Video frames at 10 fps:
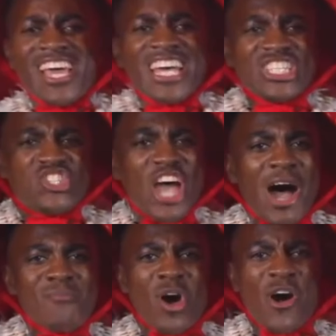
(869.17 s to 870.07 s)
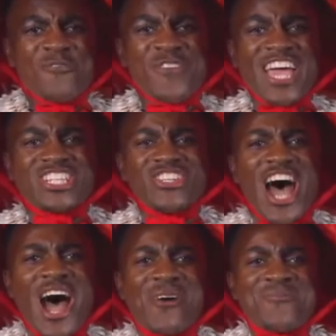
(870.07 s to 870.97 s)
Jumbo
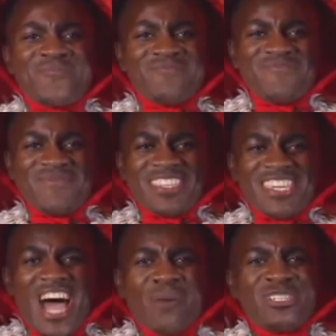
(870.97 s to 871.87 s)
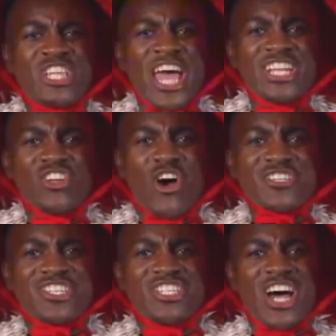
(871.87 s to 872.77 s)
Vietnam, I'm Teddy
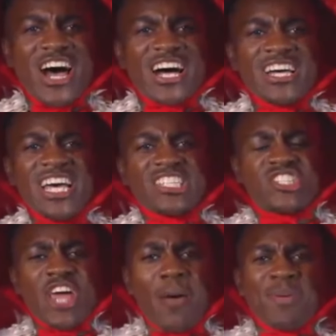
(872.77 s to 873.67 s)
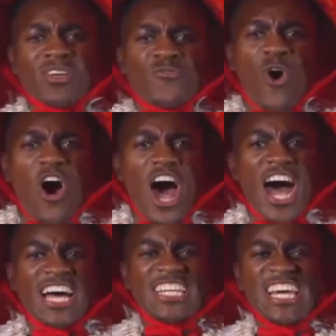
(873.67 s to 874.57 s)
Rossiter, stepping forward
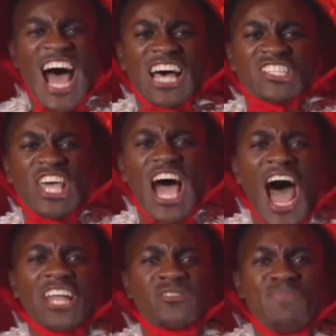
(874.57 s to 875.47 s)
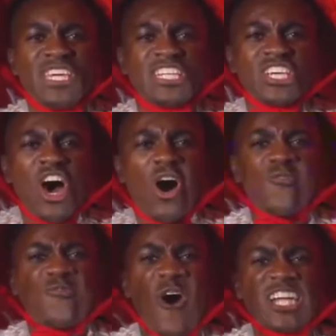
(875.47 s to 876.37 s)
as the heartbeat of
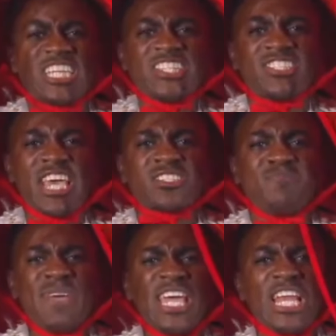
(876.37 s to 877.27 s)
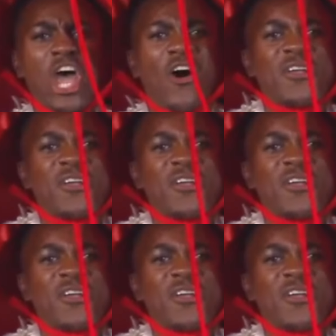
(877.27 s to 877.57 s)
46 million